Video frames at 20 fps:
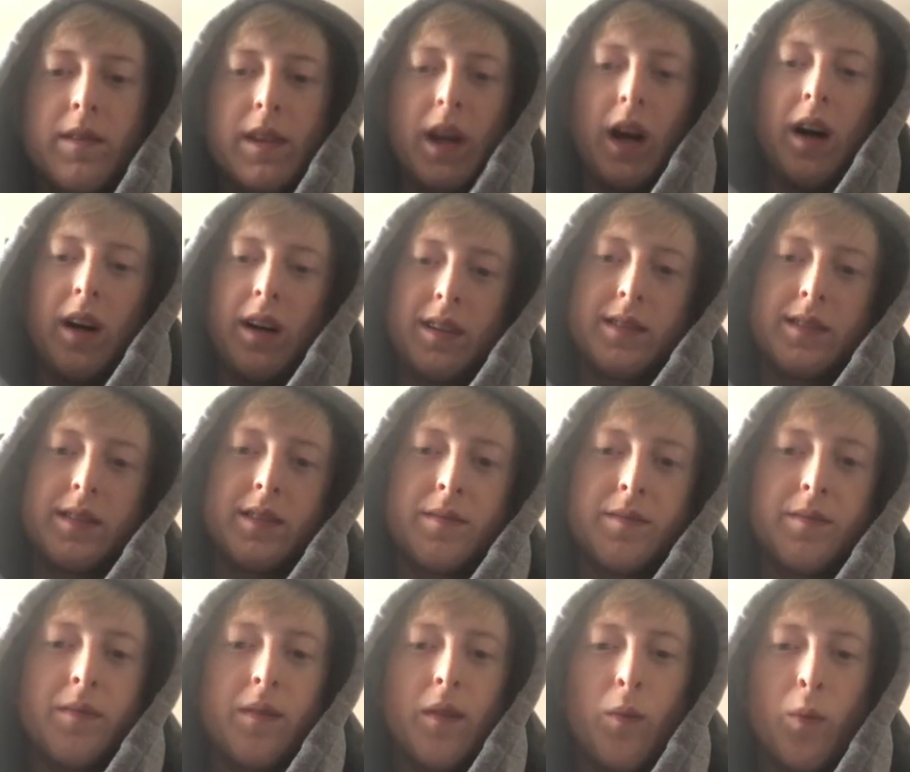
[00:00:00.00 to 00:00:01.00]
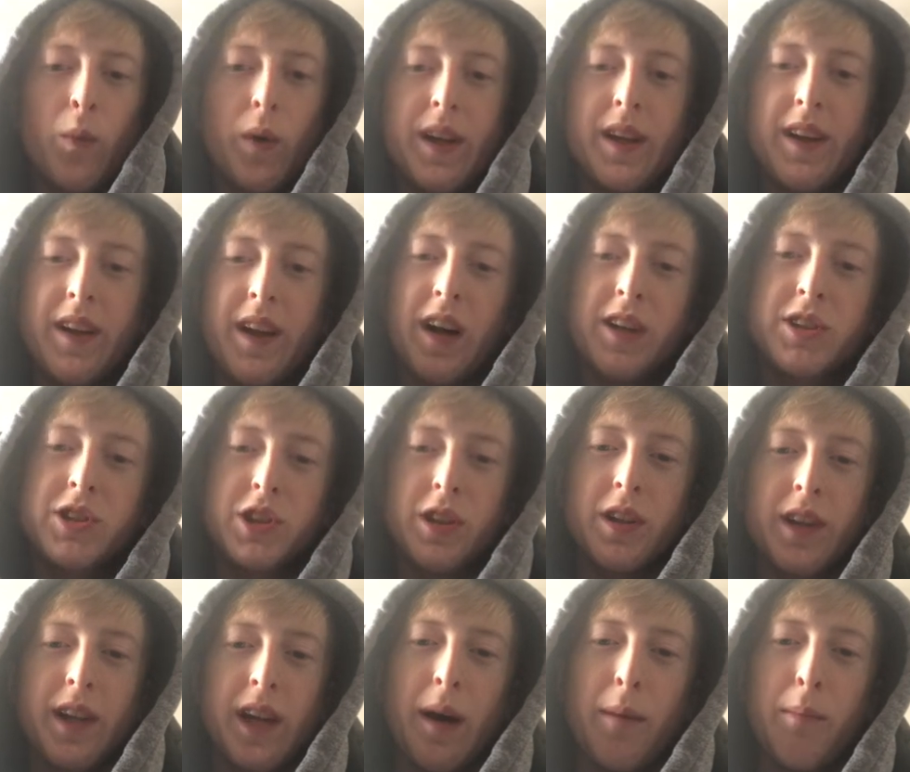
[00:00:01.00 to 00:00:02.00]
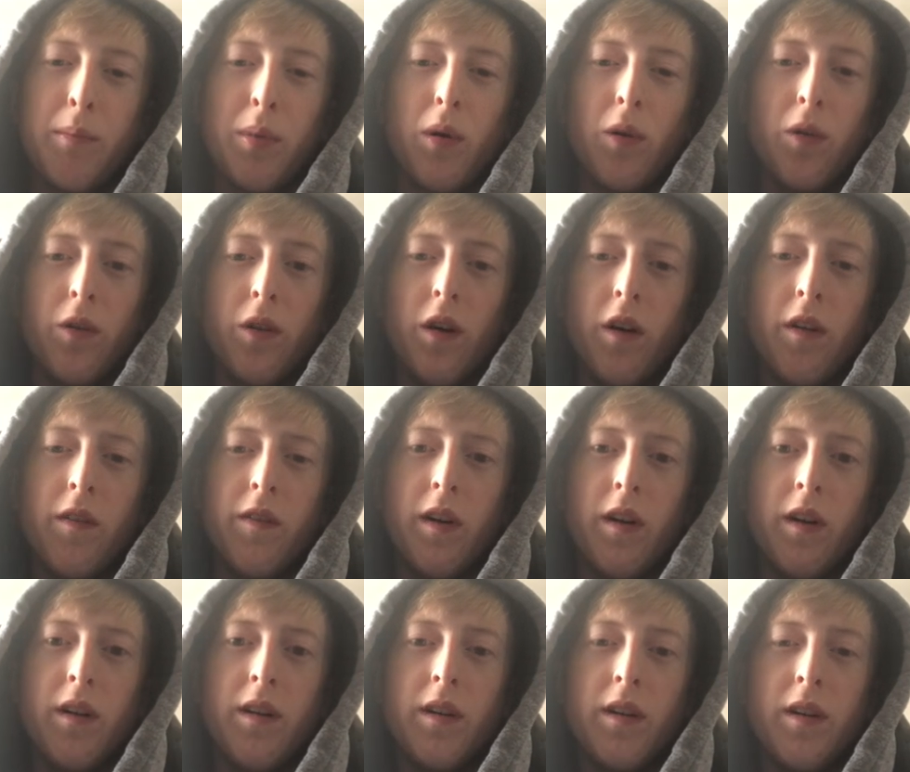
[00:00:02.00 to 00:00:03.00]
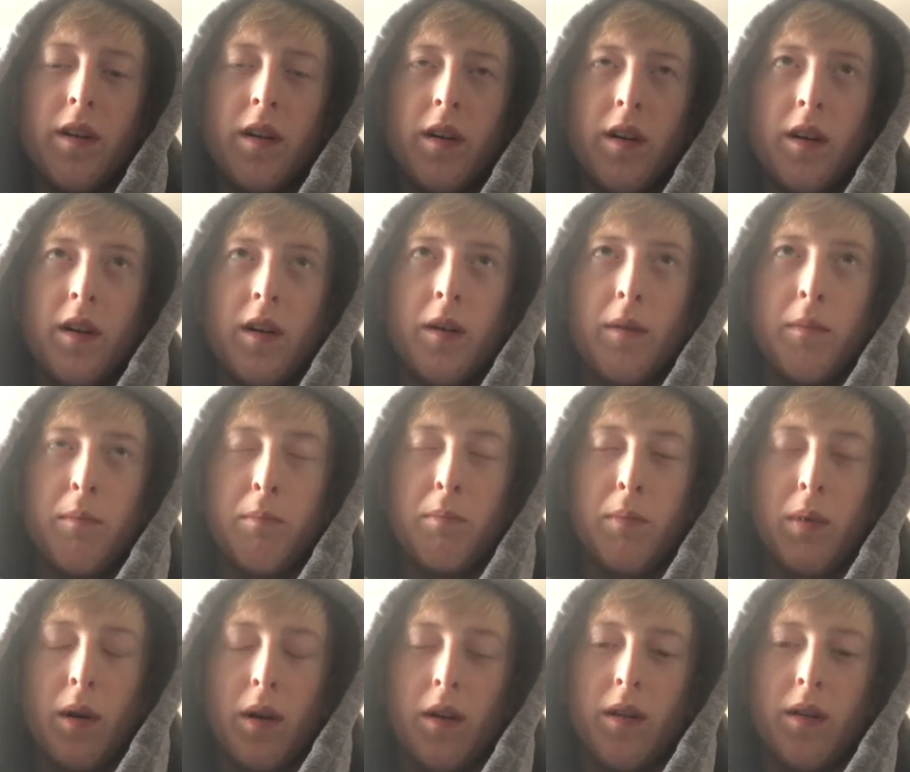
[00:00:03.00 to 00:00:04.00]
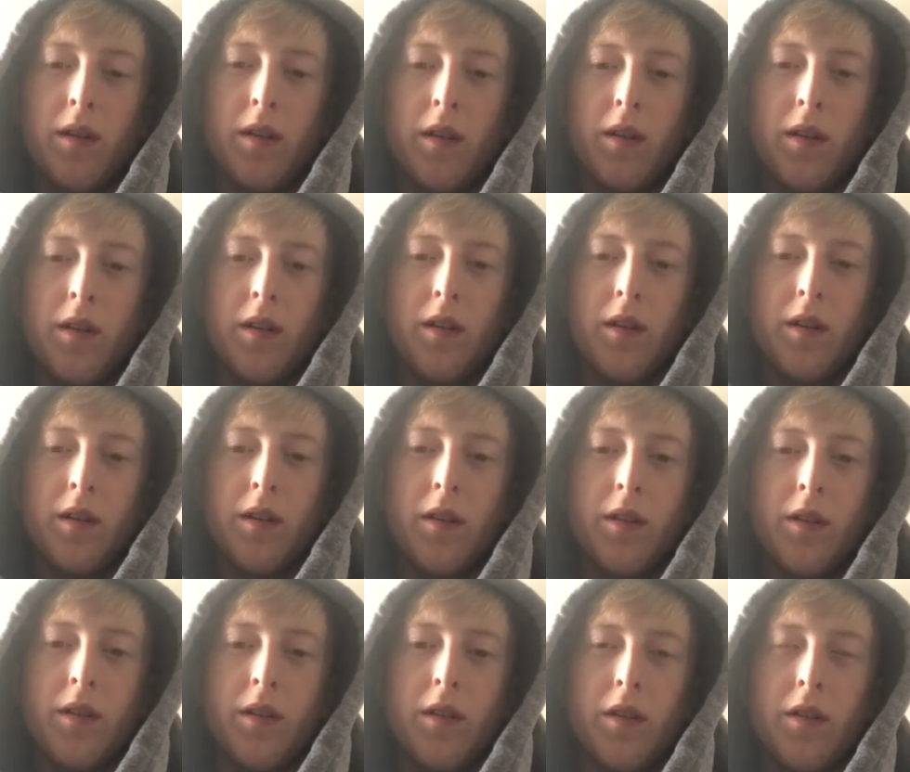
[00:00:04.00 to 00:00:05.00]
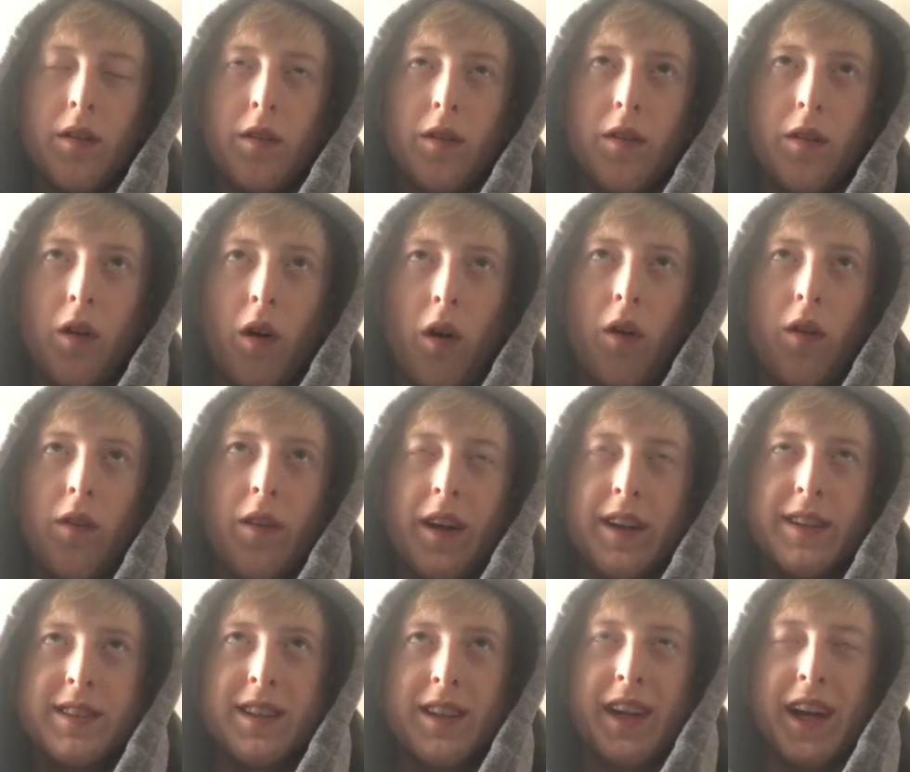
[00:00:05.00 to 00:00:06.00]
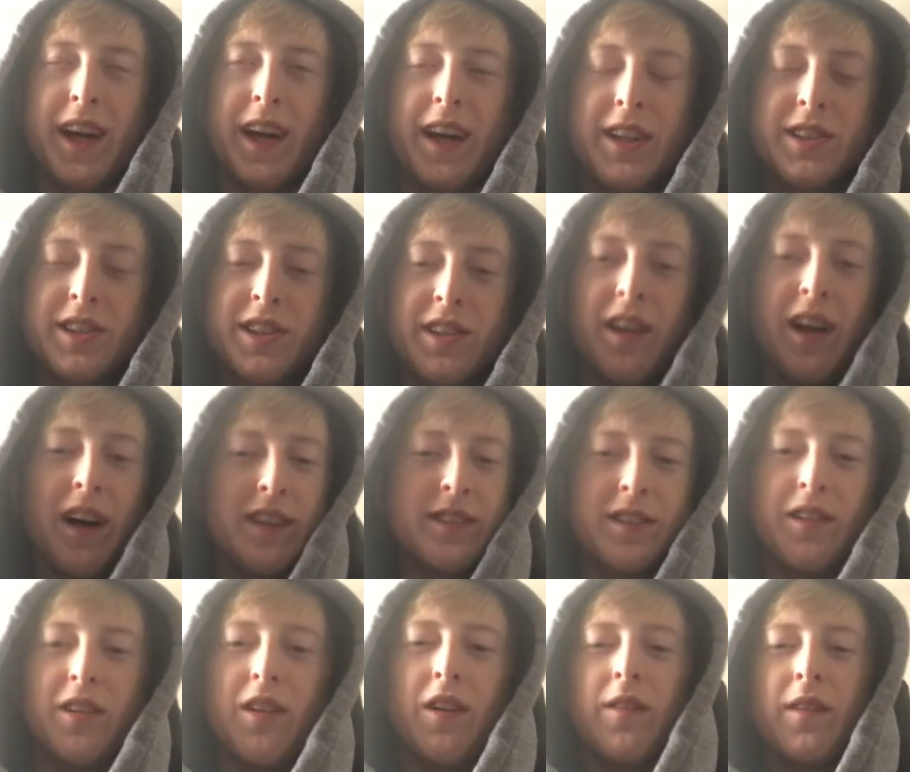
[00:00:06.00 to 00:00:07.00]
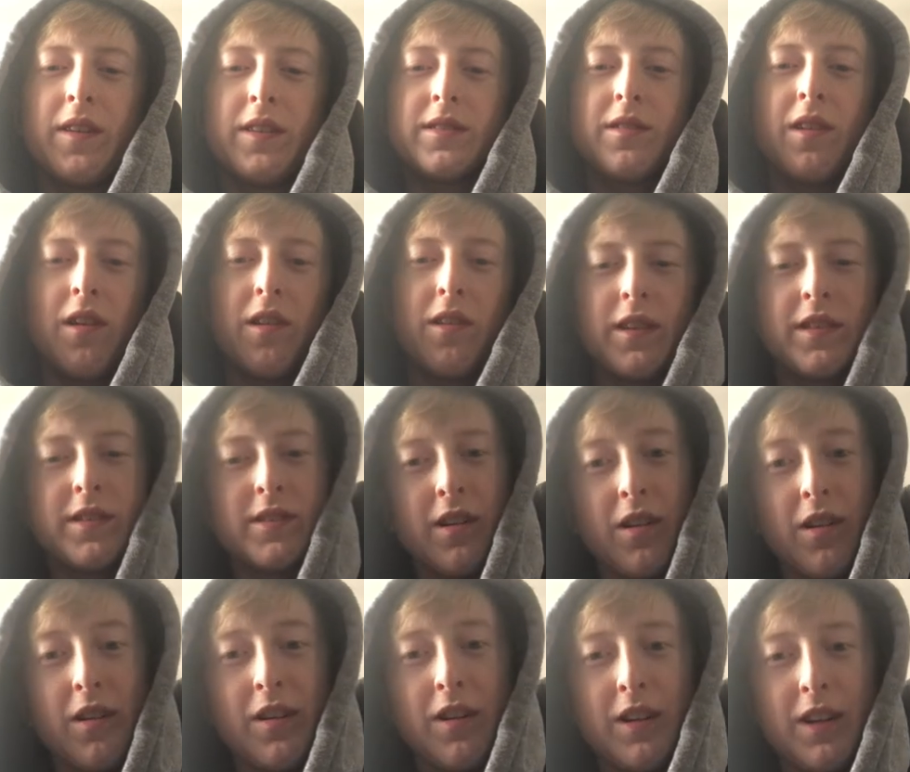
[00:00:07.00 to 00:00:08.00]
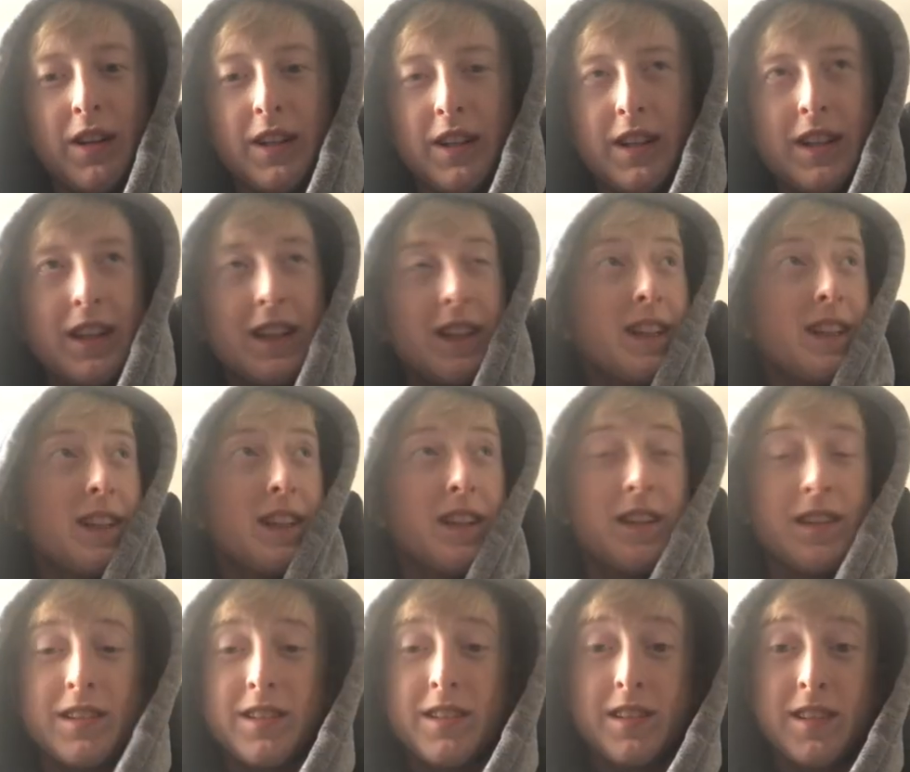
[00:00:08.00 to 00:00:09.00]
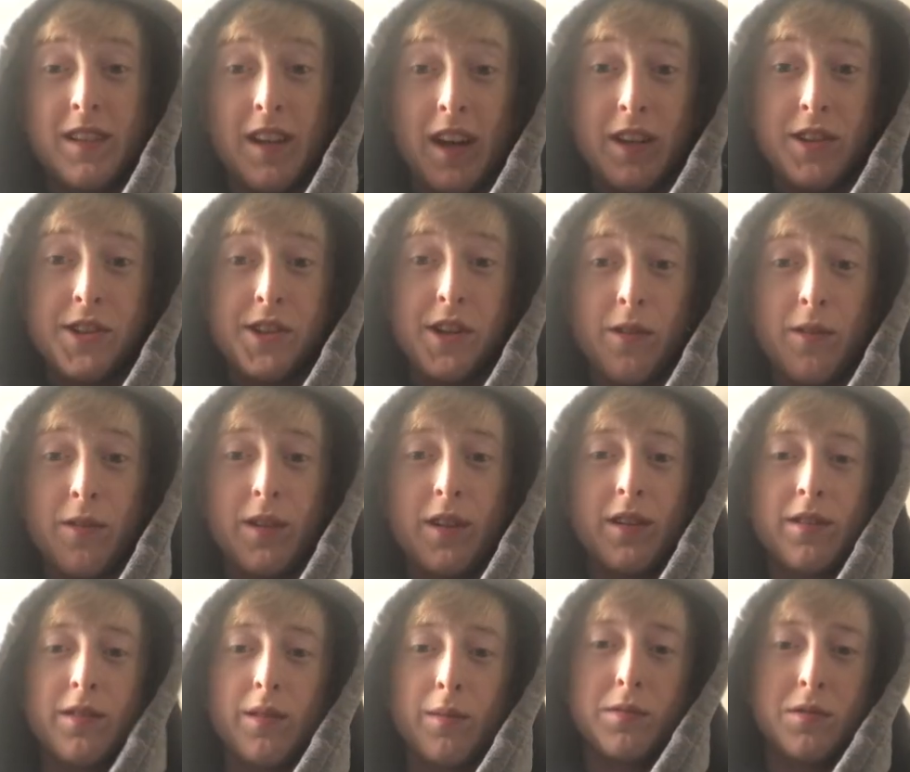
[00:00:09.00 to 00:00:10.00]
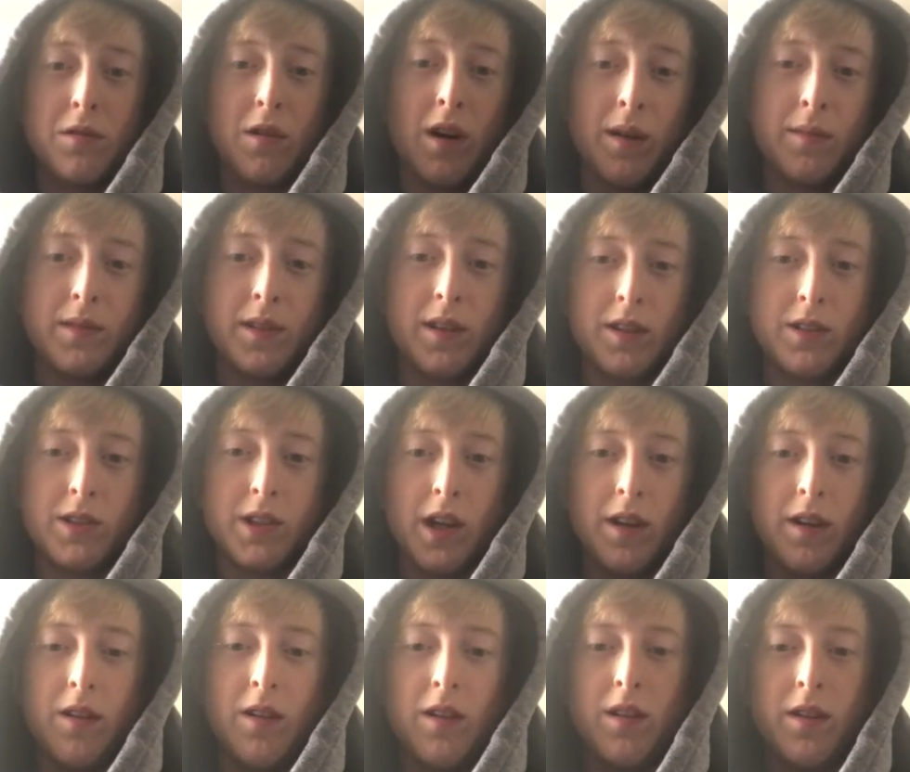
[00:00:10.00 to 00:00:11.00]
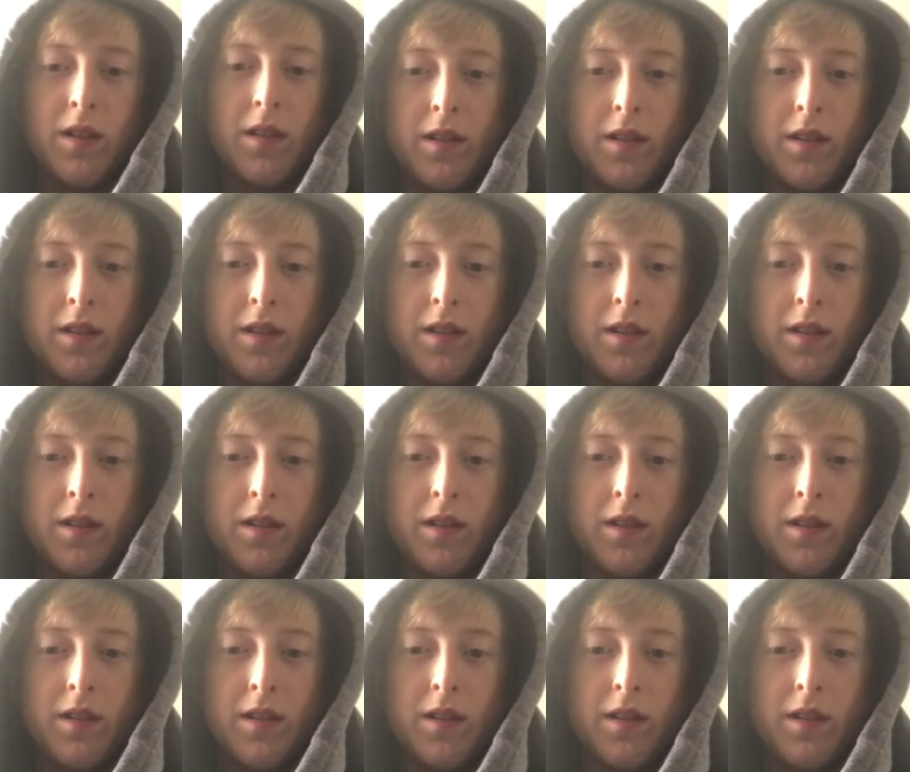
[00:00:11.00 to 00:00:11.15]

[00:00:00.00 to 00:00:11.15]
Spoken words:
Guys, we did actually get pulled over, but not on this occasion. That's another story, so stay tuned. Subscribe to the channel.